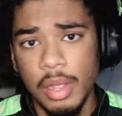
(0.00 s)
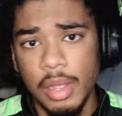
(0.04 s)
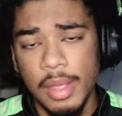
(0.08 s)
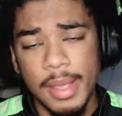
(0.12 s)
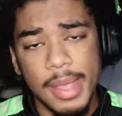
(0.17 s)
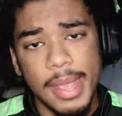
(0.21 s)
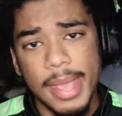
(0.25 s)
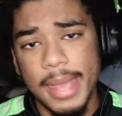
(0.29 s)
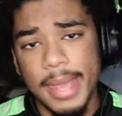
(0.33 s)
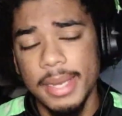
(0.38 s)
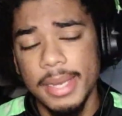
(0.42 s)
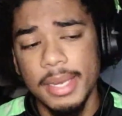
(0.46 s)

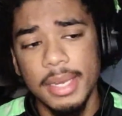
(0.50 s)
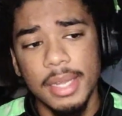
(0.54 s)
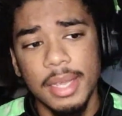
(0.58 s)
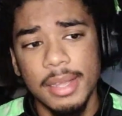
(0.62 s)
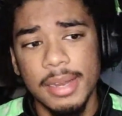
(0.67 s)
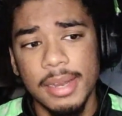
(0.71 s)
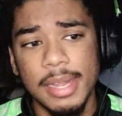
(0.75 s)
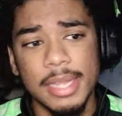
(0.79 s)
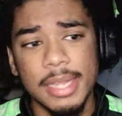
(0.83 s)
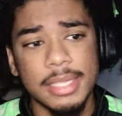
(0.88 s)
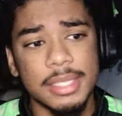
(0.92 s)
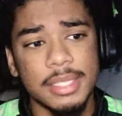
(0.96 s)
Any nigga
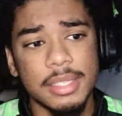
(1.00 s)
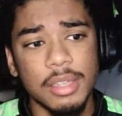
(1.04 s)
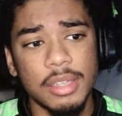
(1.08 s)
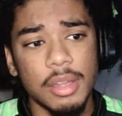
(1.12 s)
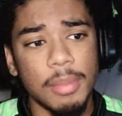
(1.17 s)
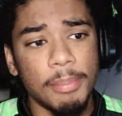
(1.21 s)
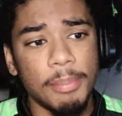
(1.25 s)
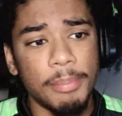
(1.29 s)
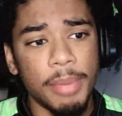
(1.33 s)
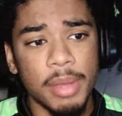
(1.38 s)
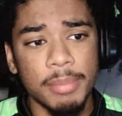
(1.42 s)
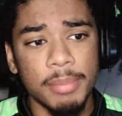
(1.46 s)
that's still a
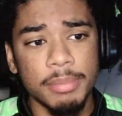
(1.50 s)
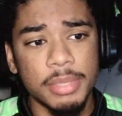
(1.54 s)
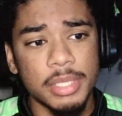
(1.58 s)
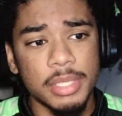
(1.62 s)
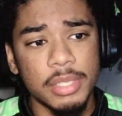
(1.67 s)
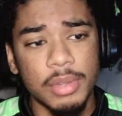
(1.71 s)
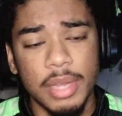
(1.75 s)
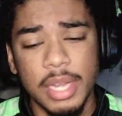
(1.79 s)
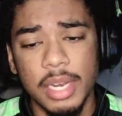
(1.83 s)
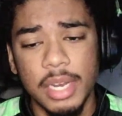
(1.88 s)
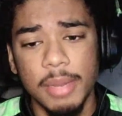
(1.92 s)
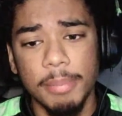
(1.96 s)
bum, still
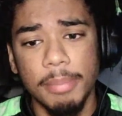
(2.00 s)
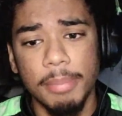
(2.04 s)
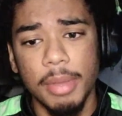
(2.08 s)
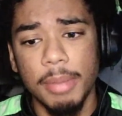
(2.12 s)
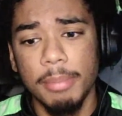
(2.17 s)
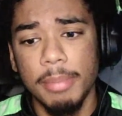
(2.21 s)
got the bum